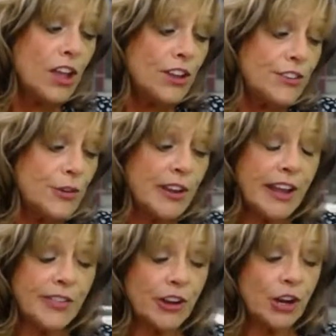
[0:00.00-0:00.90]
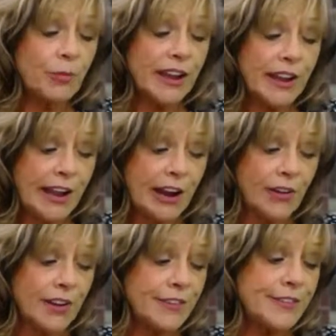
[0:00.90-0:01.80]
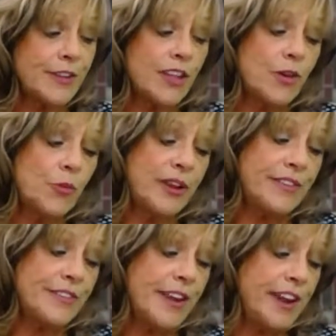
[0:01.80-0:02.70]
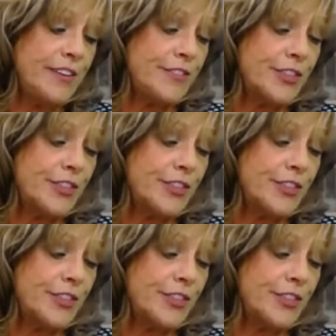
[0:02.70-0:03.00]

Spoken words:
So again, they're going to be at Harrah's Wednesdays,